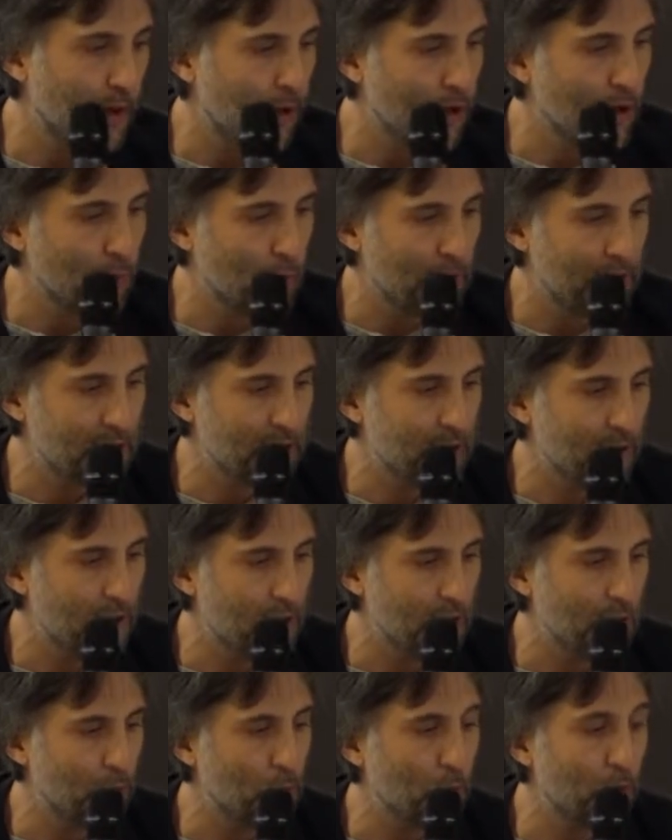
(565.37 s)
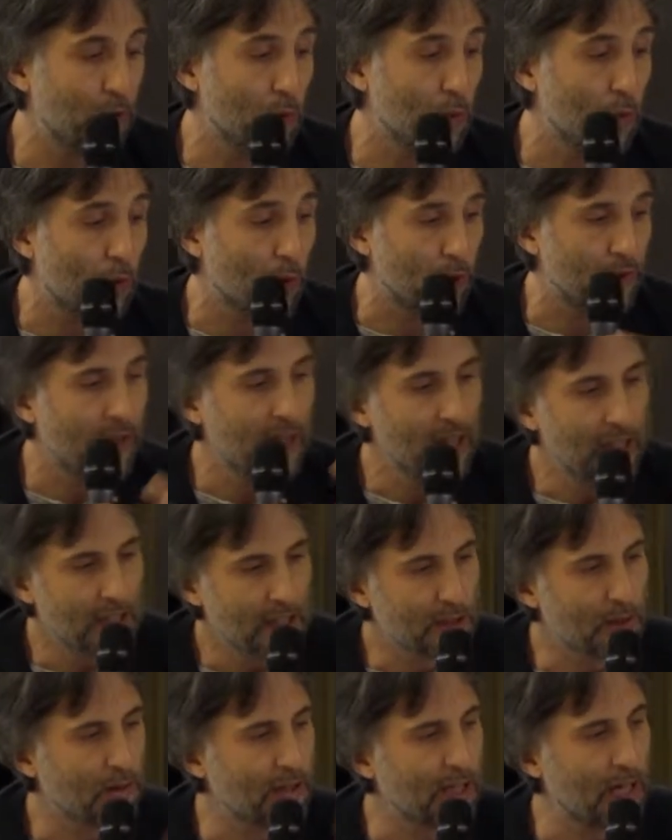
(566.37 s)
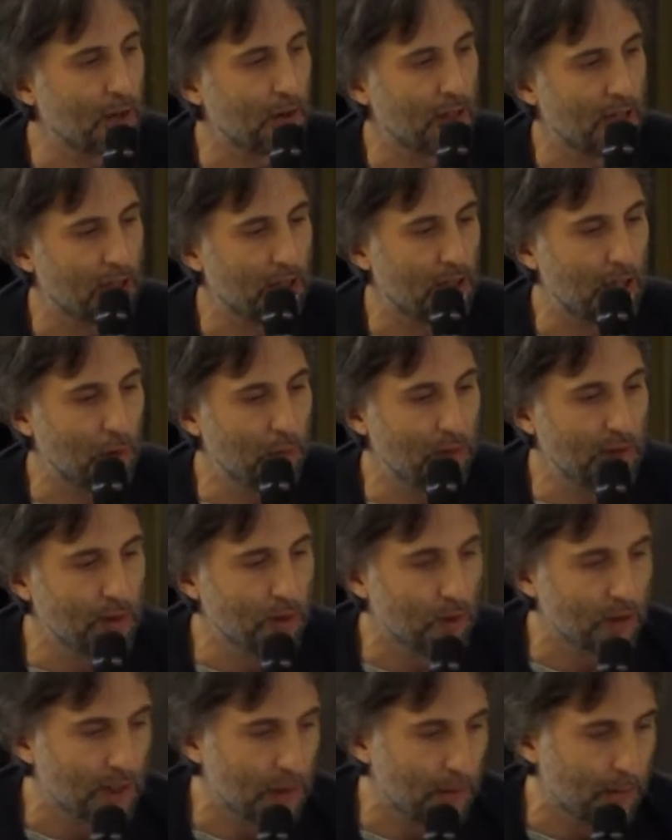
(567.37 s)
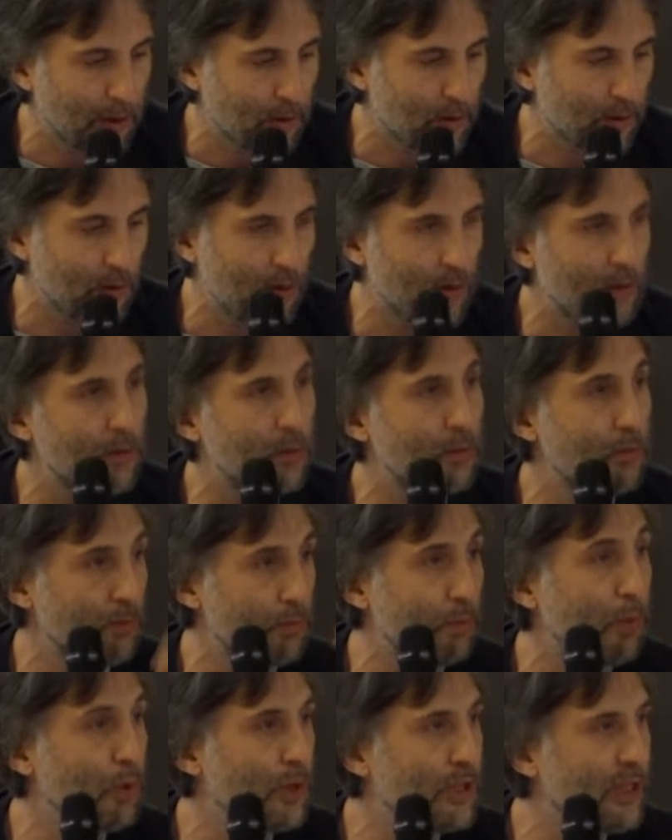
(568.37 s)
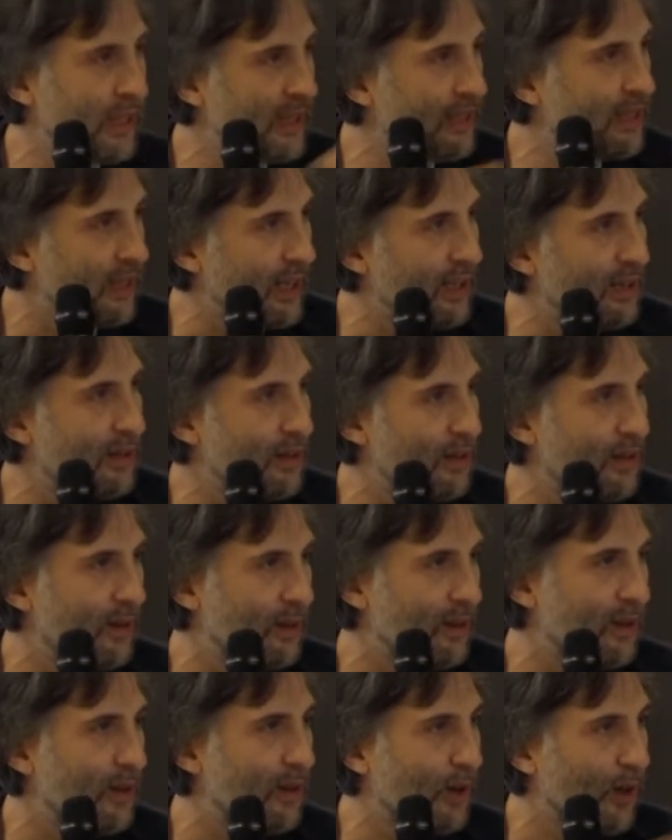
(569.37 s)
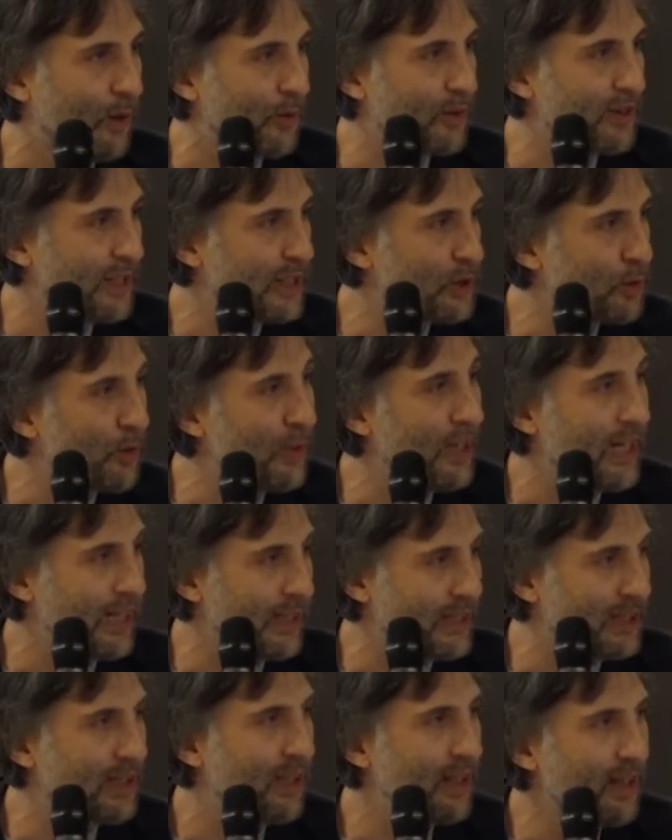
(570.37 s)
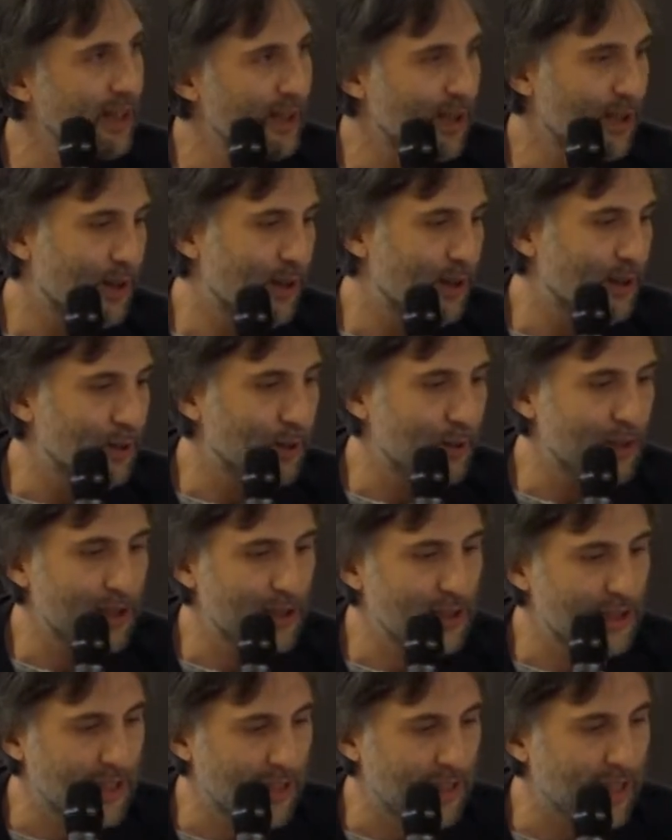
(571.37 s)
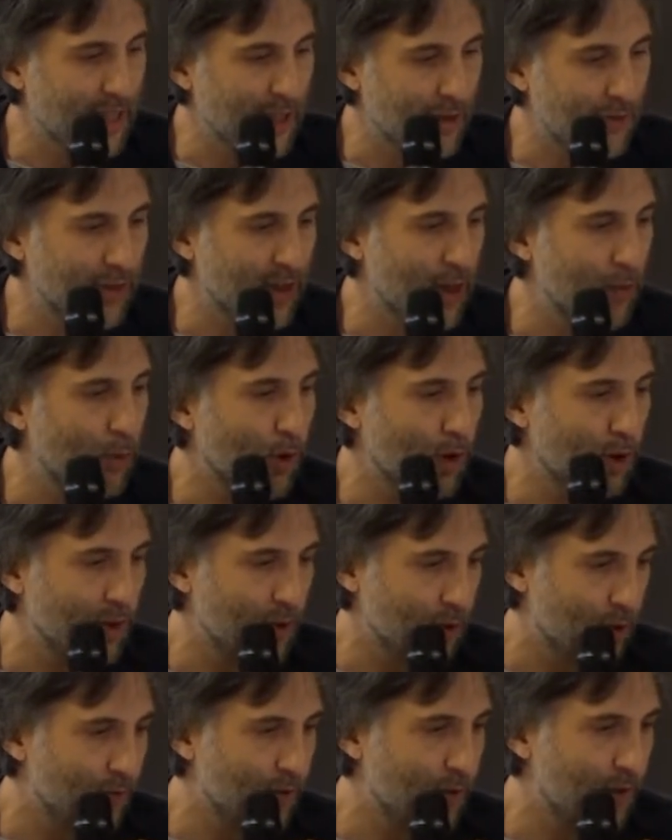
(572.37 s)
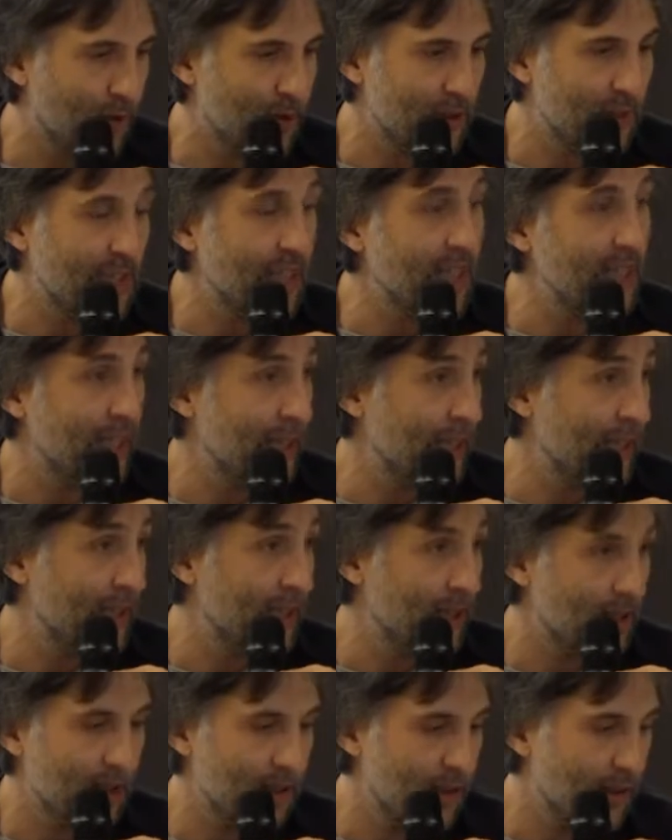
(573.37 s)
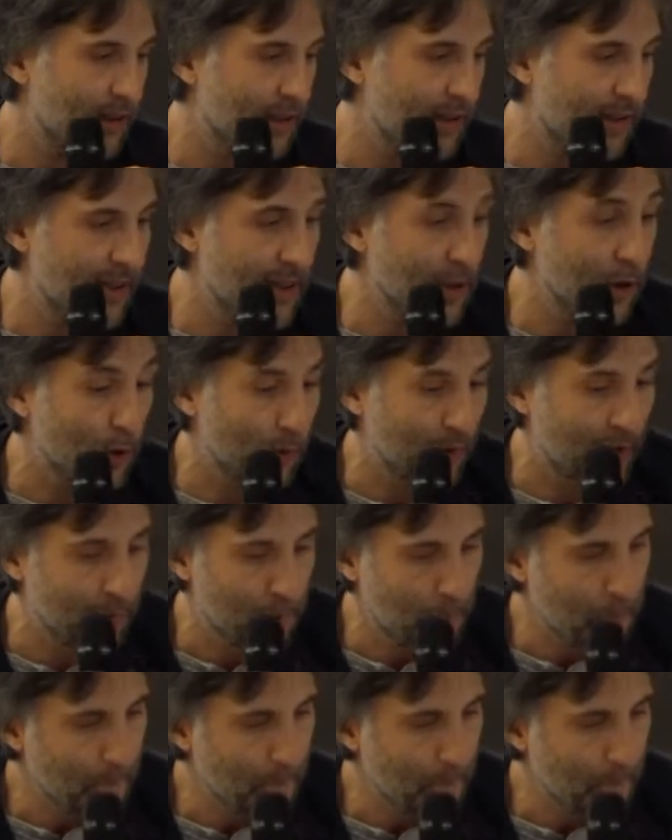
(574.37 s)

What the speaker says: Otherwise, it wouldn't work. So now I will talk about bullshit and how this relates to this general framework of signaling theory.